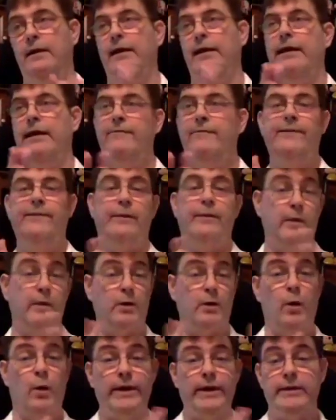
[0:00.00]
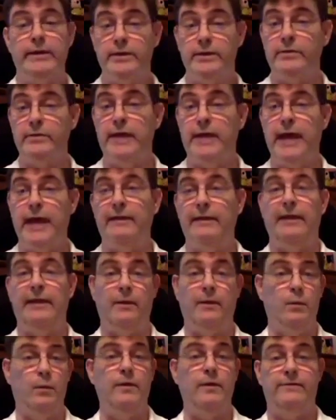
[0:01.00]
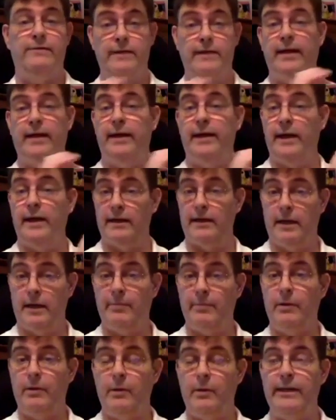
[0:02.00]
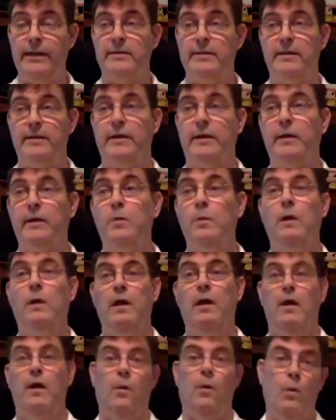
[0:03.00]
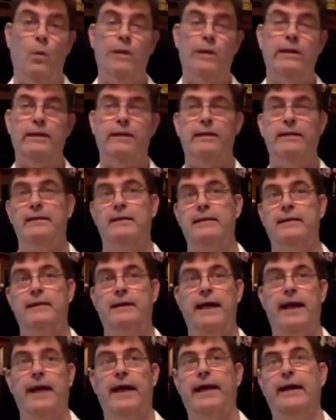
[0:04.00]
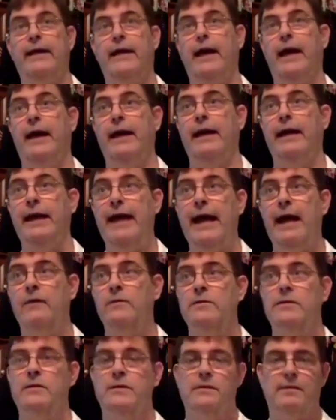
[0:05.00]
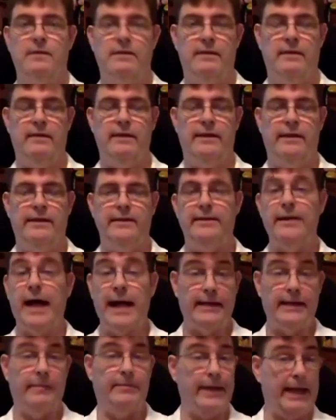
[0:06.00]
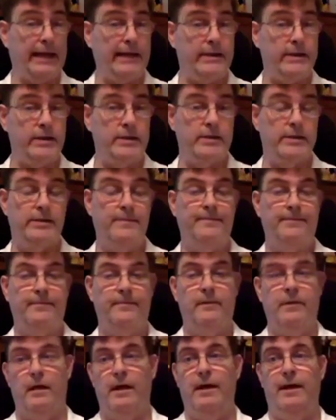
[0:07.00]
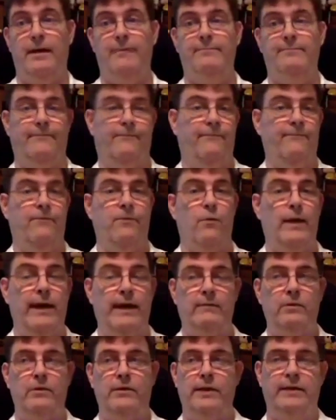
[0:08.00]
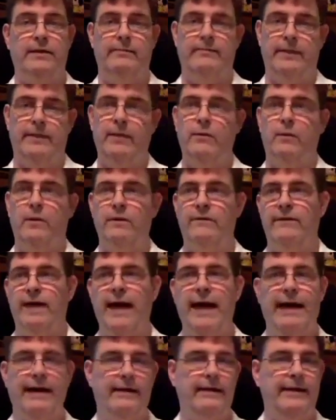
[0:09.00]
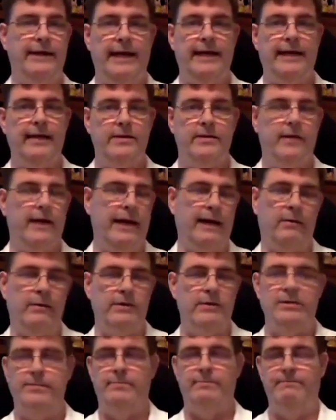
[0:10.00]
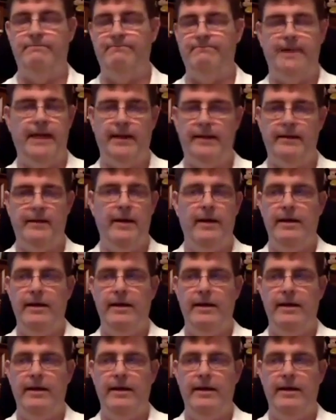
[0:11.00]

If they were going to do that, they would have done it a couple of weeks ago when they announced the dining packages for Animal Kingdom. They would have added the extra hours then.